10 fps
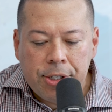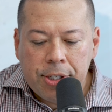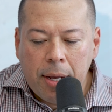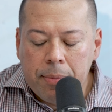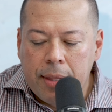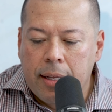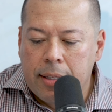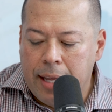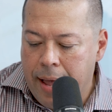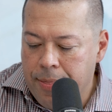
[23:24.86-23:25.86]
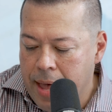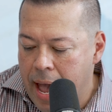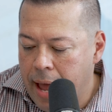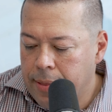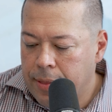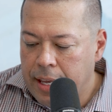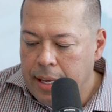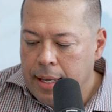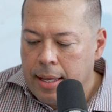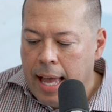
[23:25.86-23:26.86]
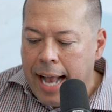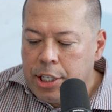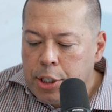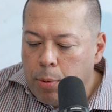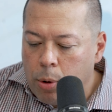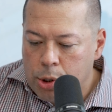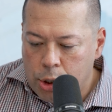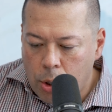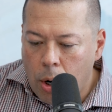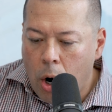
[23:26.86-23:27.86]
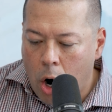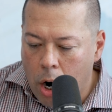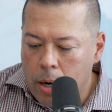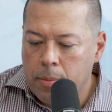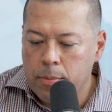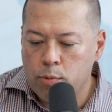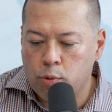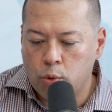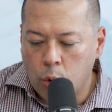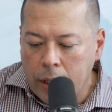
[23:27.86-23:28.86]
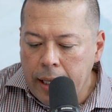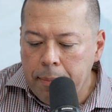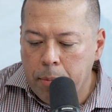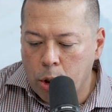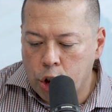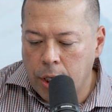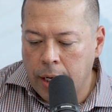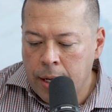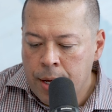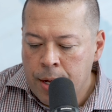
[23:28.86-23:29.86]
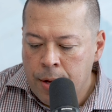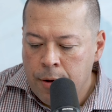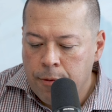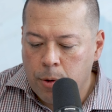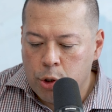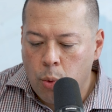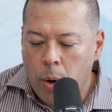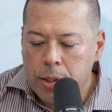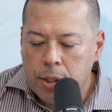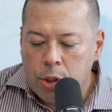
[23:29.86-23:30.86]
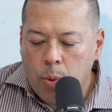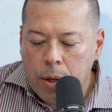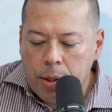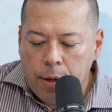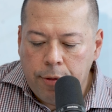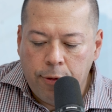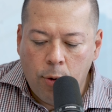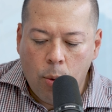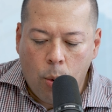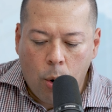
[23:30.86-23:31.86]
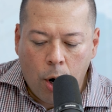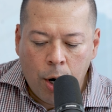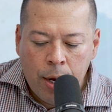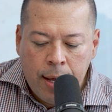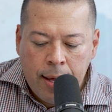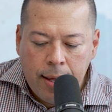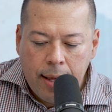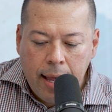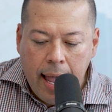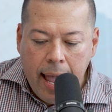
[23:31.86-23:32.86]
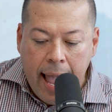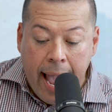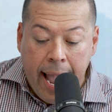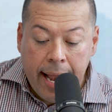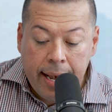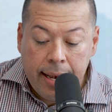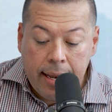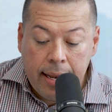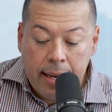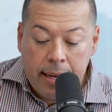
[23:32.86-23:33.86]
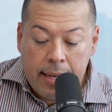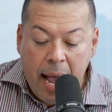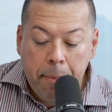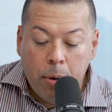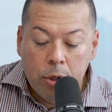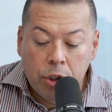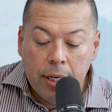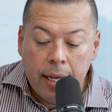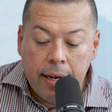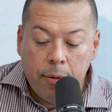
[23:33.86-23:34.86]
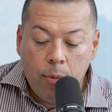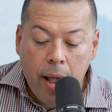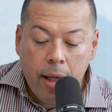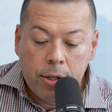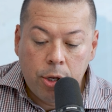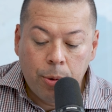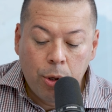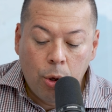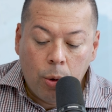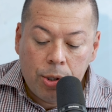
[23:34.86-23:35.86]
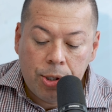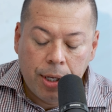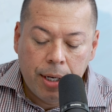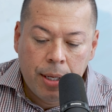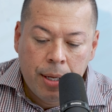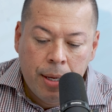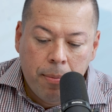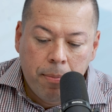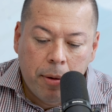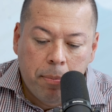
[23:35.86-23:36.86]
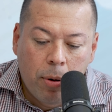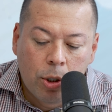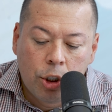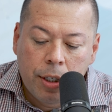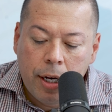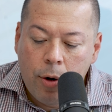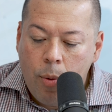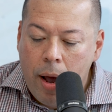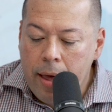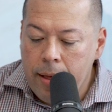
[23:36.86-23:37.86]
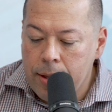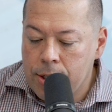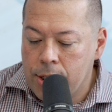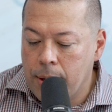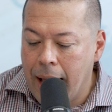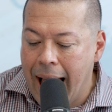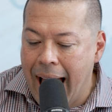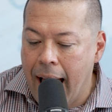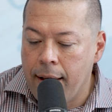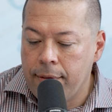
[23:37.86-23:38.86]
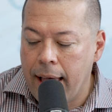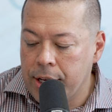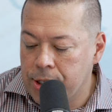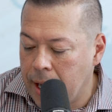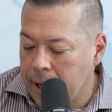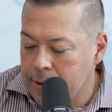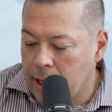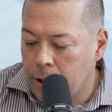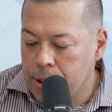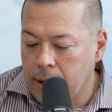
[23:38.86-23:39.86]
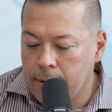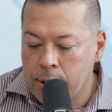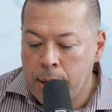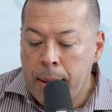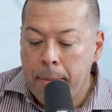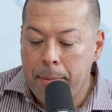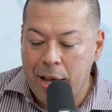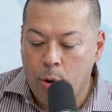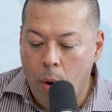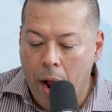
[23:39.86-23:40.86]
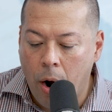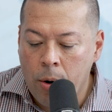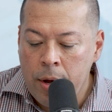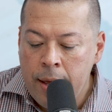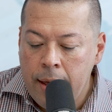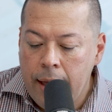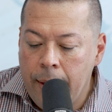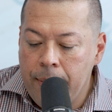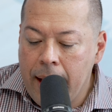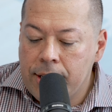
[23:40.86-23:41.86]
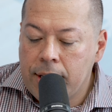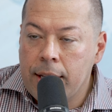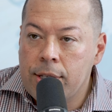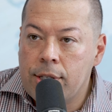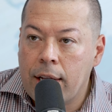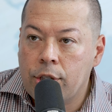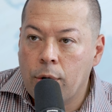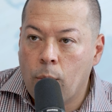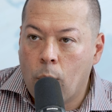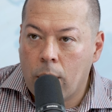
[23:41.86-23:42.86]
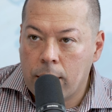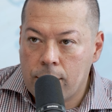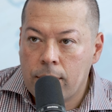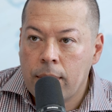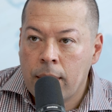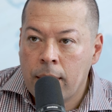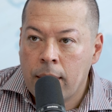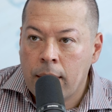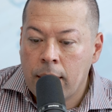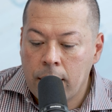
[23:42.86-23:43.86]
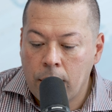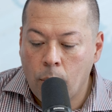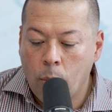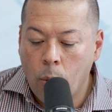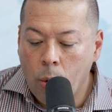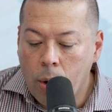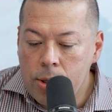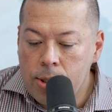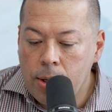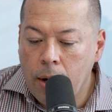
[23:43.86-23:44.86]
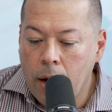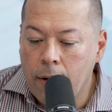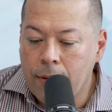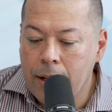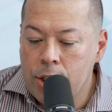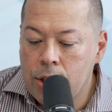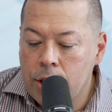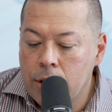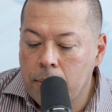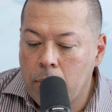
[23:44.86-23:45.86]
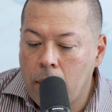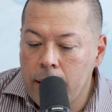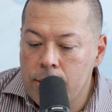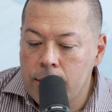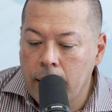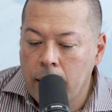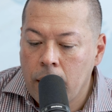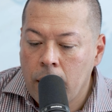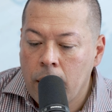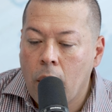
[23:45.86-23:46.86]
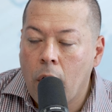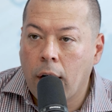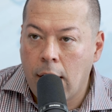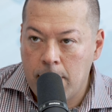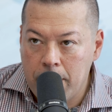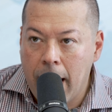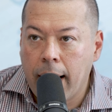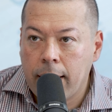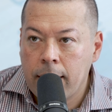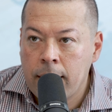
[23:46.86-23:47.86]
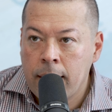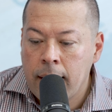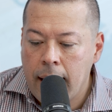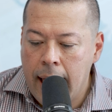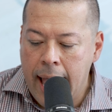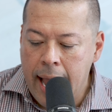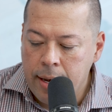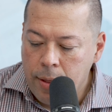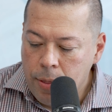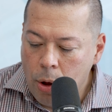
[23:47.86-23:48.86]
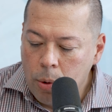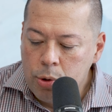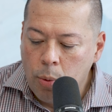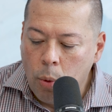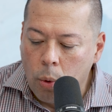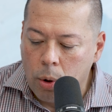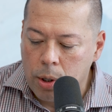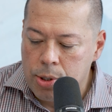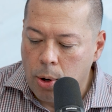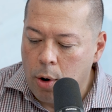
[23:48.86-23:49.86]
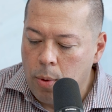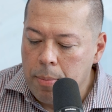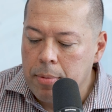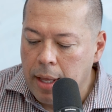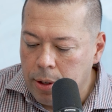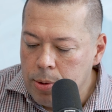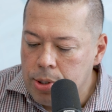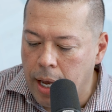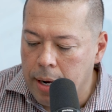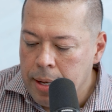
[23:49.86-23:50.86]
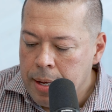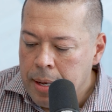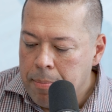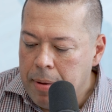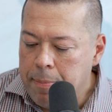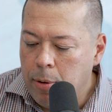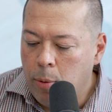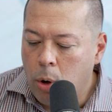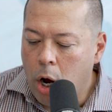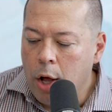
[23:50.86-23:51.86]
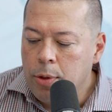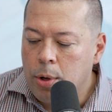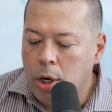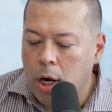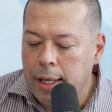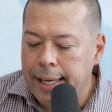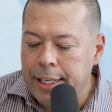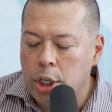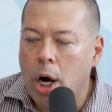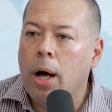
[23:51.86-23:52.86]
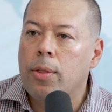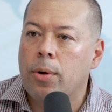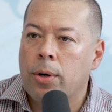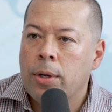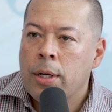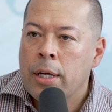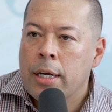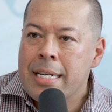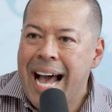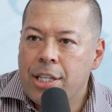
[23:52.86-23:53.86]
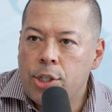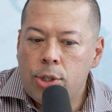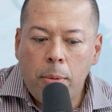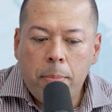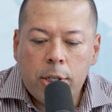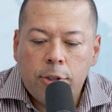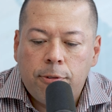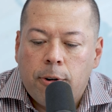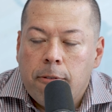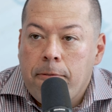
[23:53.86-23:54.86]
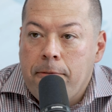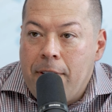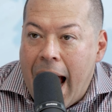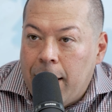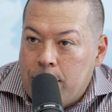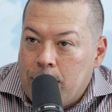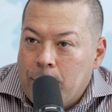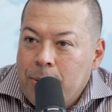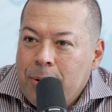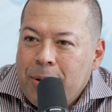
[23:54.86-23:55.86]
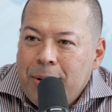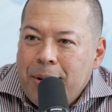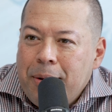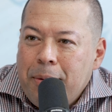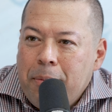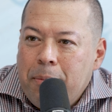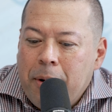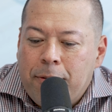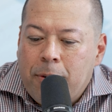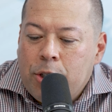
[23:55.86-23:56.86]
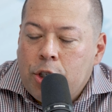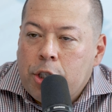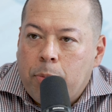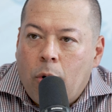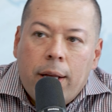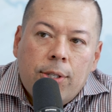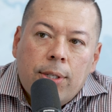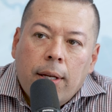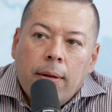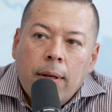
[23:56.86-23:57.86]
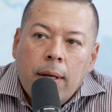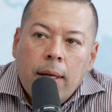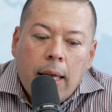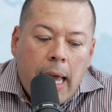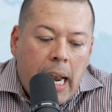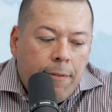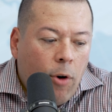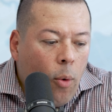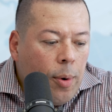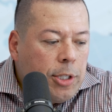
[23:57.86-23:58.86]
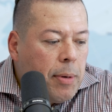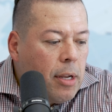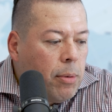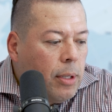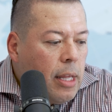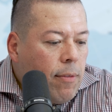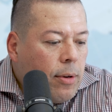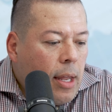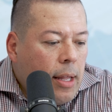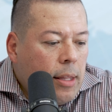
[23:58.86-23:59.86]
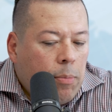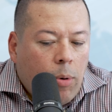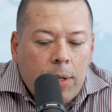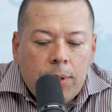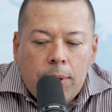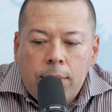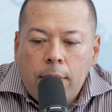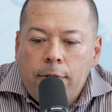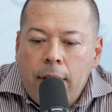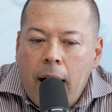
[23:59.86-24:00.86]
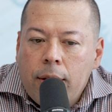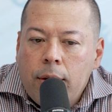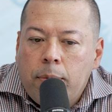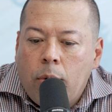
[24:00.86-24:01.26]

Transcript: is something, Dan, that the experts are really pushing for 2024, and not pushing in a way to endorse it, but pushing in a way to have executives like yourselves be aware. And that's concession wars. The wars of concession pricing are coming back. And those wars are when, like you said, people will undercut each other, not so much for value, but for just pricing. And I've always been a believer that in the presence of value,